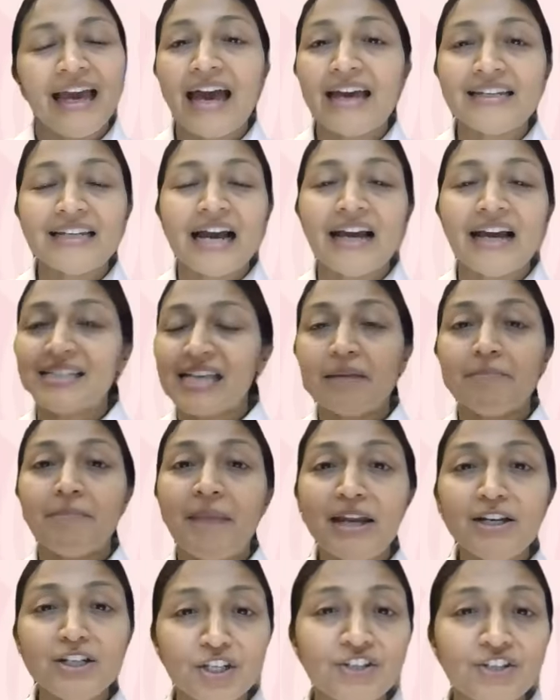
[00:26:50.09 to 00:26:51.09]
And as I
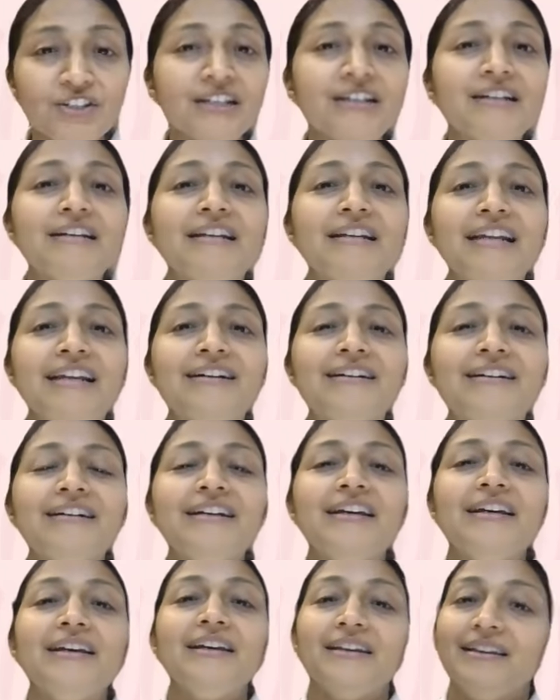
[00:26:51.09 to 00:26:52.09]
mentioned earlier,
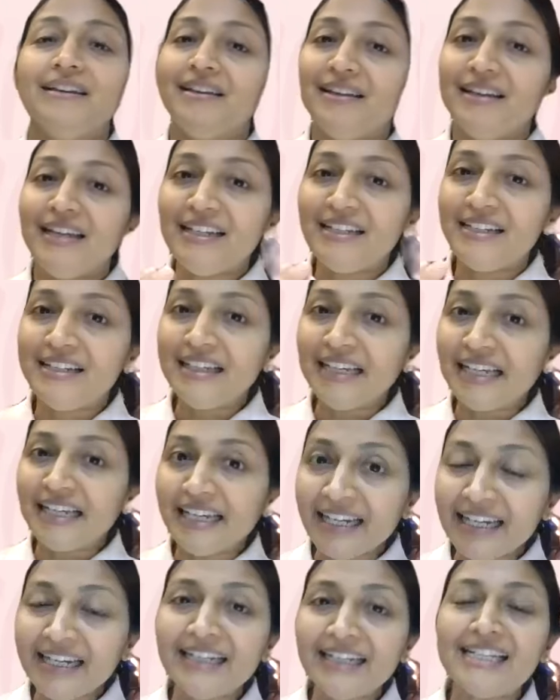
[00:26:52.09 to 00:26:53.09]
it
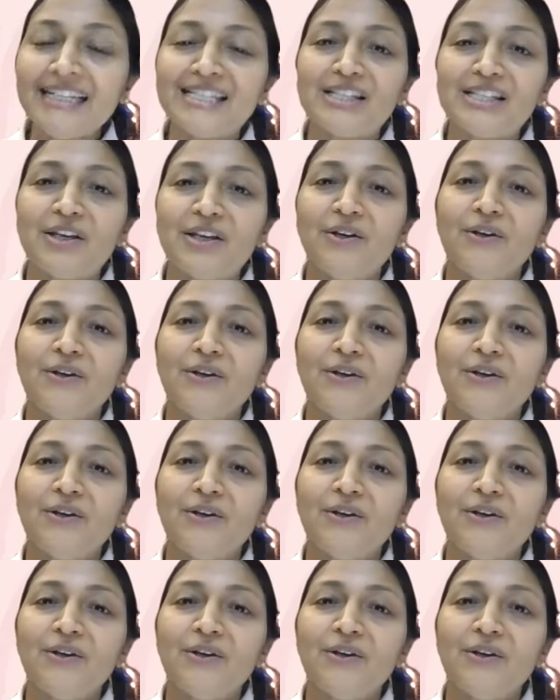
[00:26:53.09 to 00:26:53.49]
needs